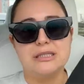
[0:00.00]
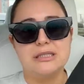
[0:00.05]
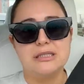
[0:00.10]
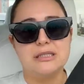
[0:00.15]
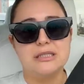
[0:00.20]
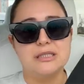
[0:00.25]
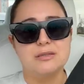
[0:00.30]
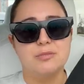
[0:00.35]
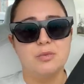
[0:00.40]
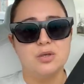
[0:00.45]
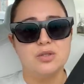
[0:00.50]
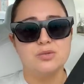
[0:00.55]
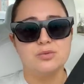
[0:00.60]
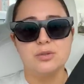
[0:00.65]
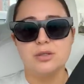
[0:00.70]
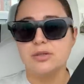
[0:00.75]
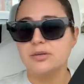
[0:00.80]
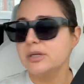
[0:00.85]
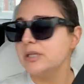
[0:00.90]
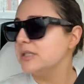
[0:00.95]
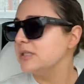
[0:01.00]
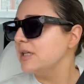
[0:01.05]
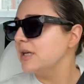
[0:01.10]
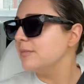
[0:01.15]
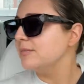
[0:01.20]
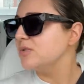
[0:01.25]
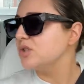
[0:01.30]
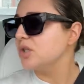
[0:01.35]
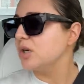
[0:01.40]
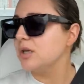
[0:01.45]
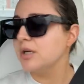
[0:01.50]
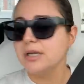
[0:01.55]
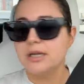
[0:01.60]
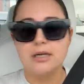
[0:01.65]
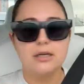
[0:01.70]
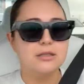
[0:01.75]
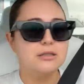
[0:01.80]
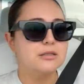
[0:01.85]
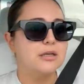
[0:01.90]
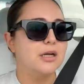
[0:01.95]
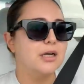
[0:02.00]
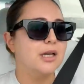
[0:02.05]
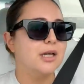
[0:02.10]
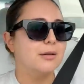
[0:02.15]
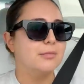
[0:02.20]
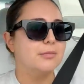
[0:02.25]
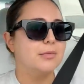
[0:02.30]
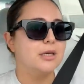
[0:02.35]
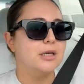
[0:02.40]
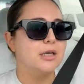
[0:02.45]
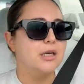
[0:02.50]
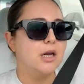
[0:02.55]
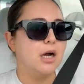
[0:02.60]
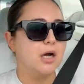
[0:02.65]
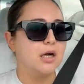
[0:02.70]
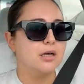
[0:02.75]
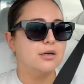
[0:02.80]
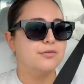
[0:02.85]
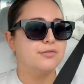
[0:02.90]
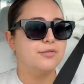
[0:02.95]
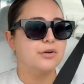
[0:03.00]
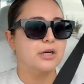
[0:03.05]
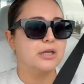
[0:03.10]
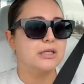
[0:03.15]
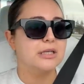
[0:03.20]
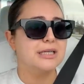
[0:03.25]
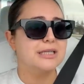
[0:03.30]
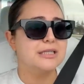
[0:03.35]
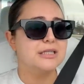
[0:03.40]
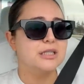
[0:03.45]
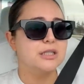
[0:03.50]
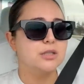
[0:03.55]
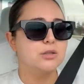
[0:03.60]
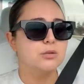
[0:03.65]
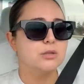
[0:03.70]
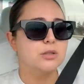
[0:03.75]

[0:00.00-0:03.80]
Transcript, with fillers: This mall is really crazy. I'm starting to get anxiety. I'm not going to freaking lie to you.